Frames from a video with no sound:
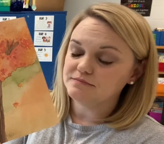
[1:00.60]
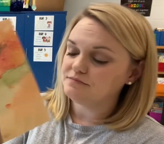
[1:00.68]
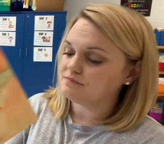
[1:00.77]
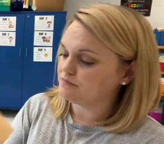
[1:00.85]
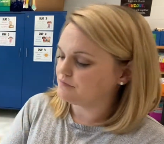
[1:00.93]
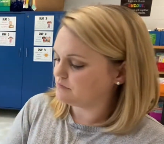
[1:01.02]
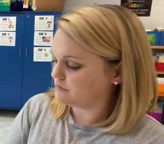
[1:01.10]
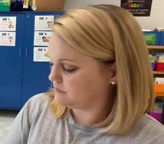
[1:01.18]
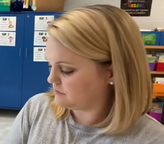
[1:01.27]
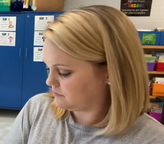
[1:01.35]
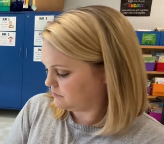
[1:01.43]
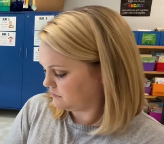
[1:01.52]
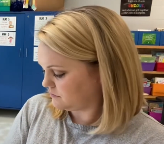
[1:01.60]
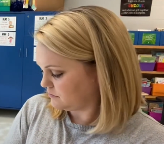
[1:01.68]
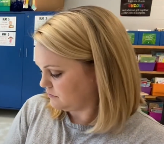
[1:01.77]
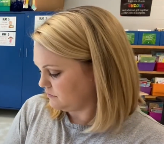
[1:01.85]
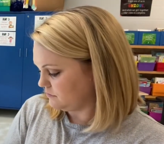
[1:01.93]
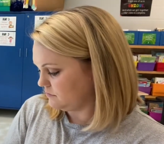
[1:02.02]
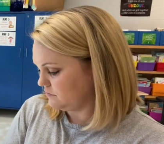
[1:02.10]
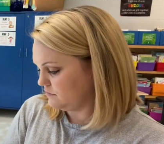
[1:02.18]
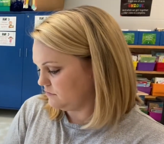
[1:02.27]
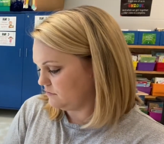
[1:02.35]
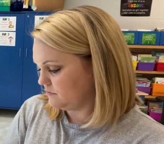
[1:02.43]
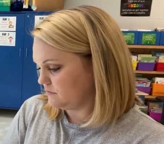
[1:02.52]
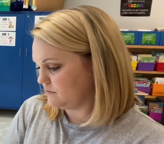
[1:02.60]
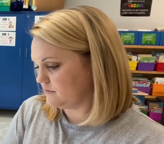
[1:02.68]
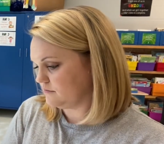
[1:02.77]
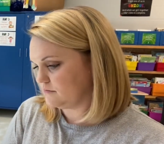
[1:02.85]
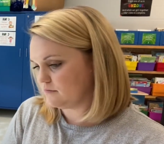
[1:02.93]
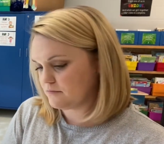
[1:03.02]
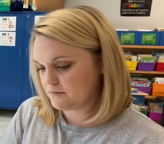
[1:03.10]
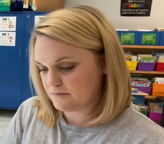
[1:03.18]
(no one is talking)